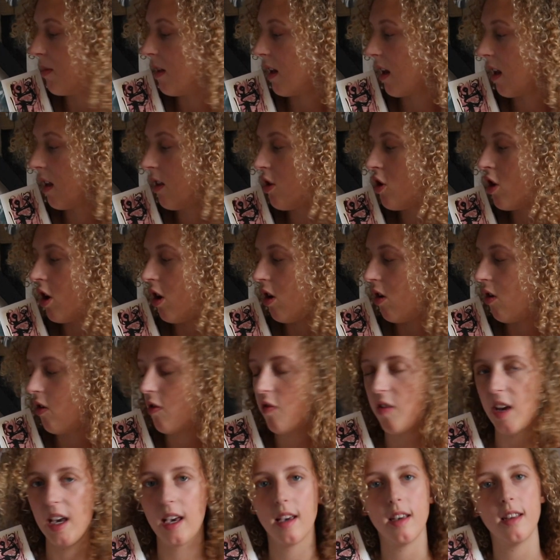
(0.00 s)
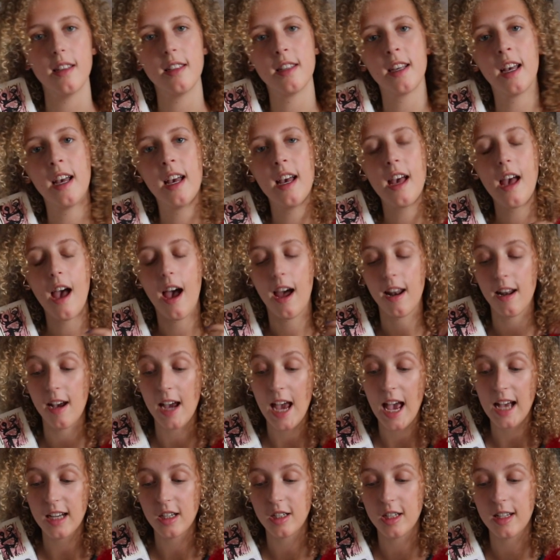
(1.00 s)
the two figures, and I
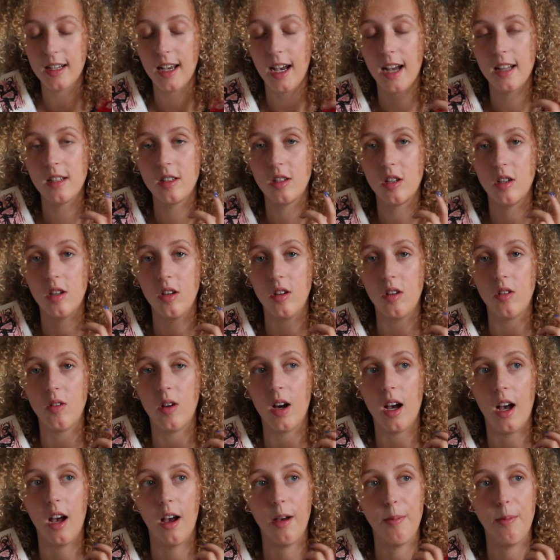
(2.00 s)
actually had two